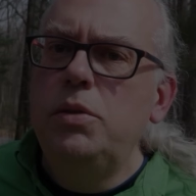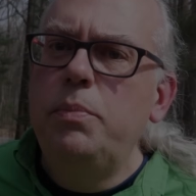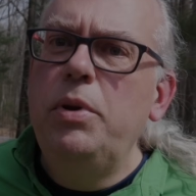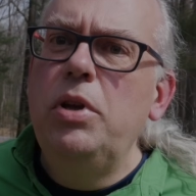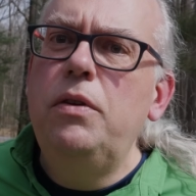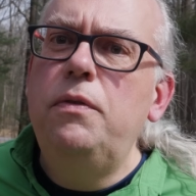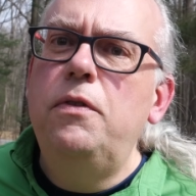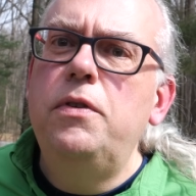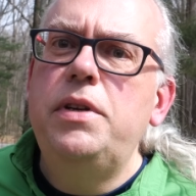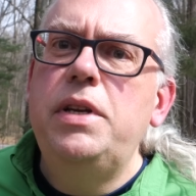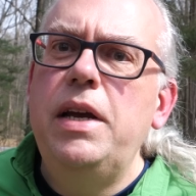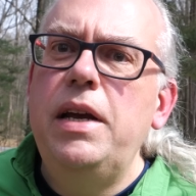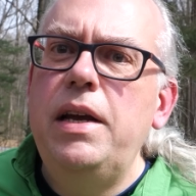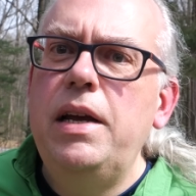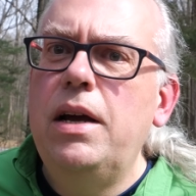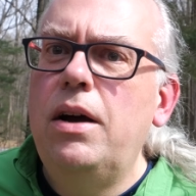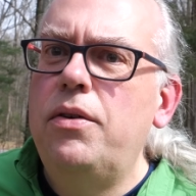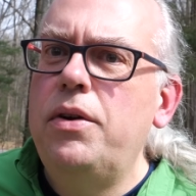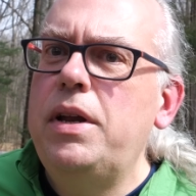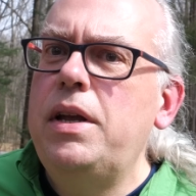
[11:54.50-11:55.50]
beautiful
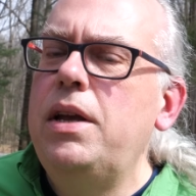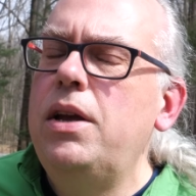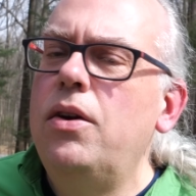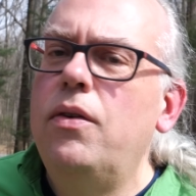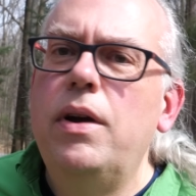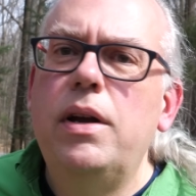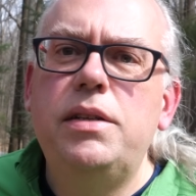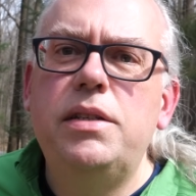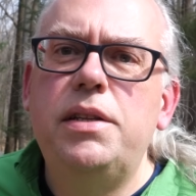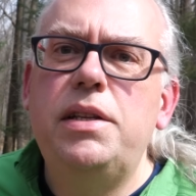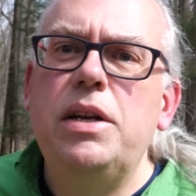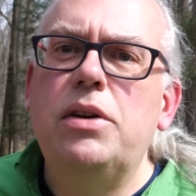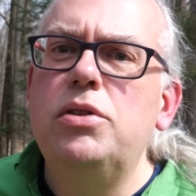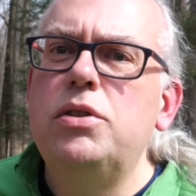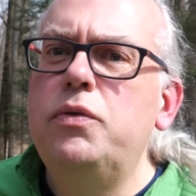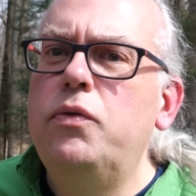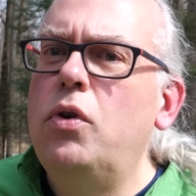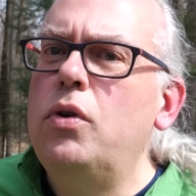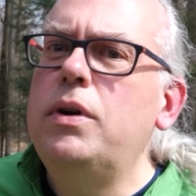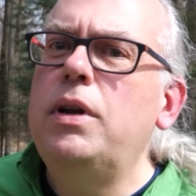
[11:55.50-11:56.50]
day out here at the
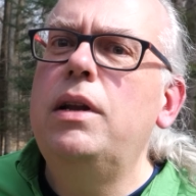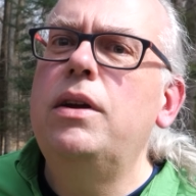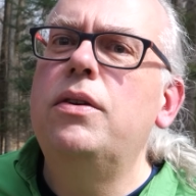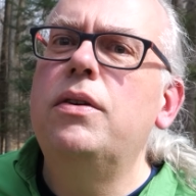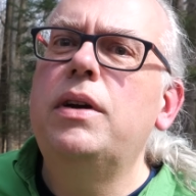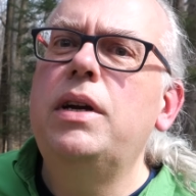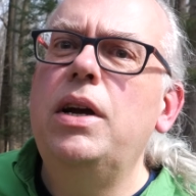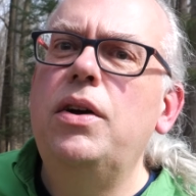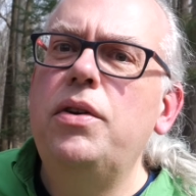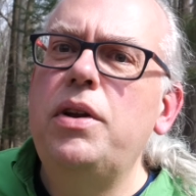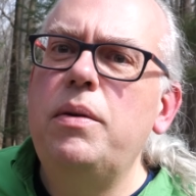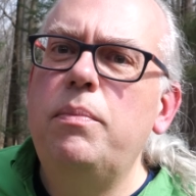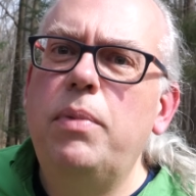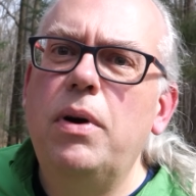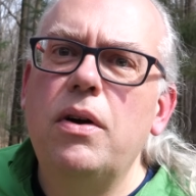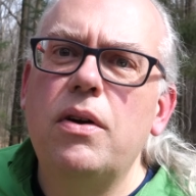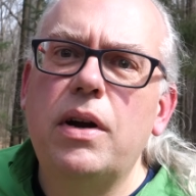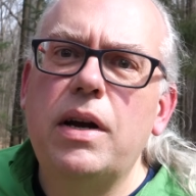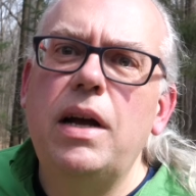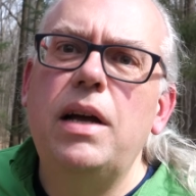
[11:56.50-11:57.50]
Dells of Eau Claire County
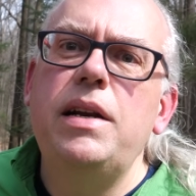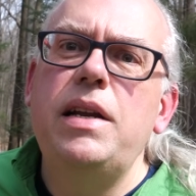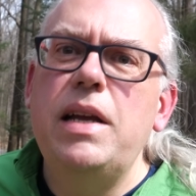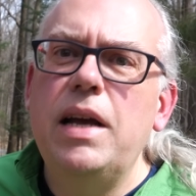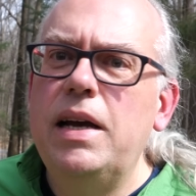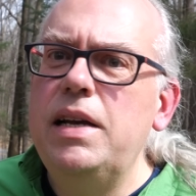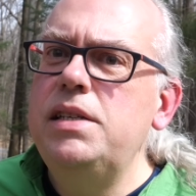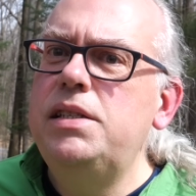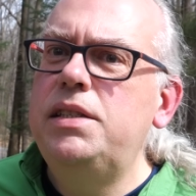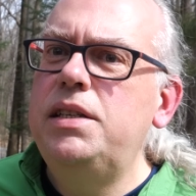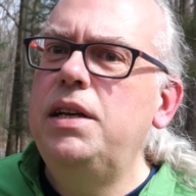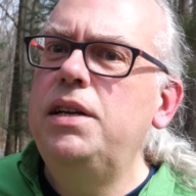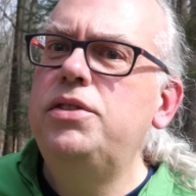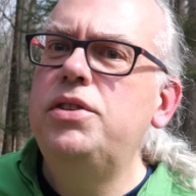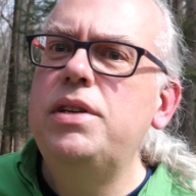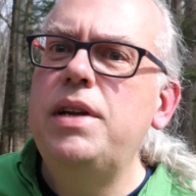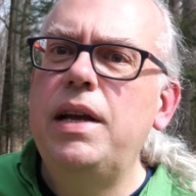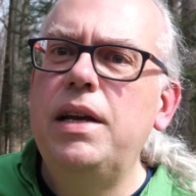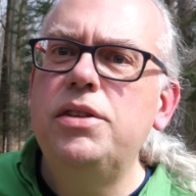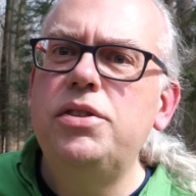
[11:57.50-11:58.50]
Park on the Ice
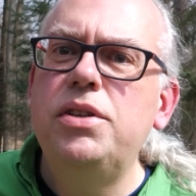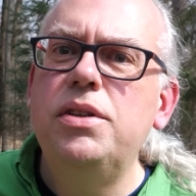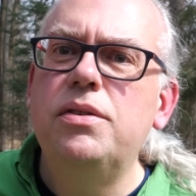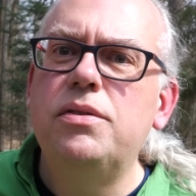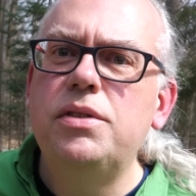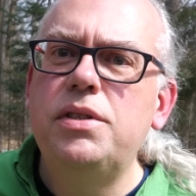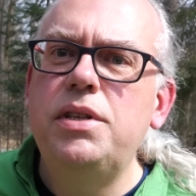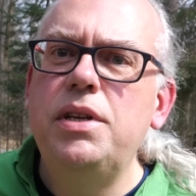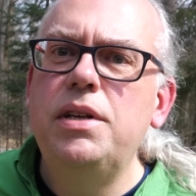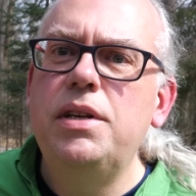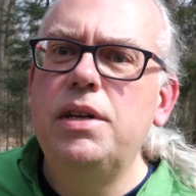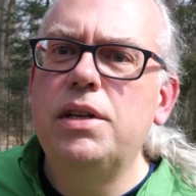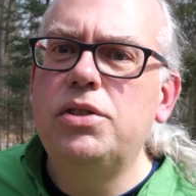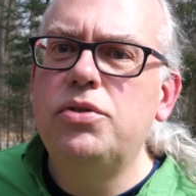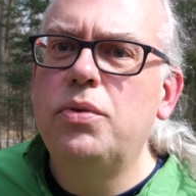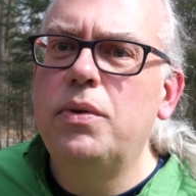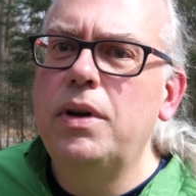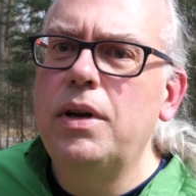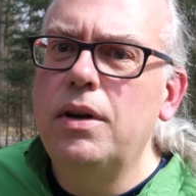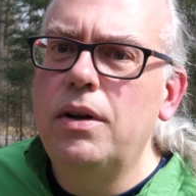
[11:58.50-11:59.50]
Age National Scenic
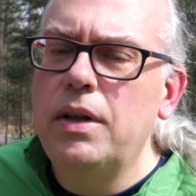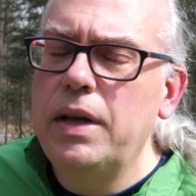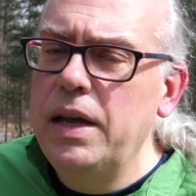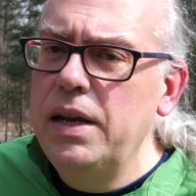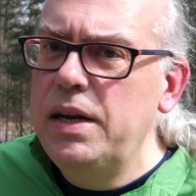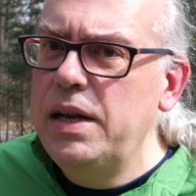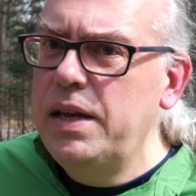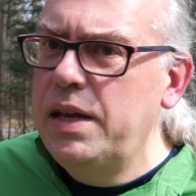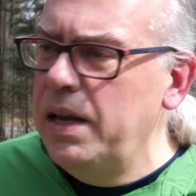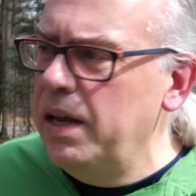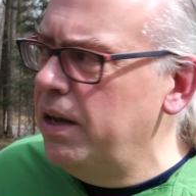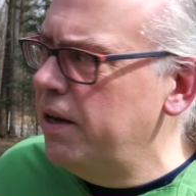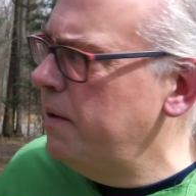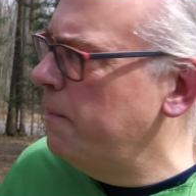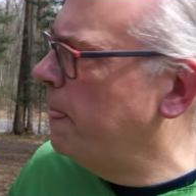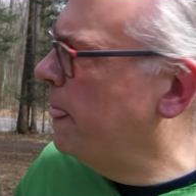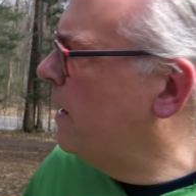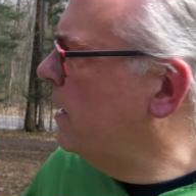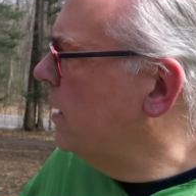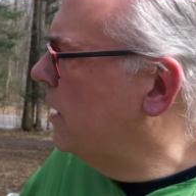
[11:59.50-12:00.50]
Trail. And
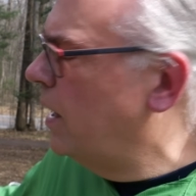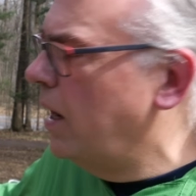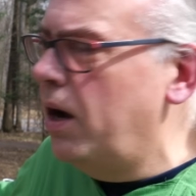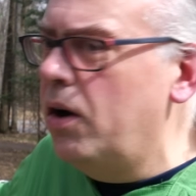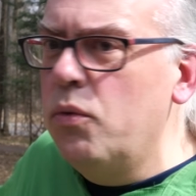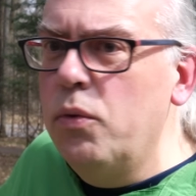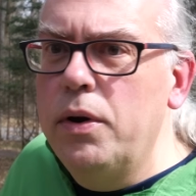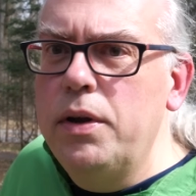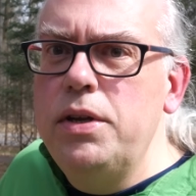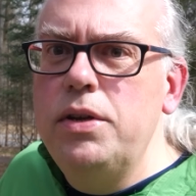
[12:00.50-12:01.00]
again, uh, we're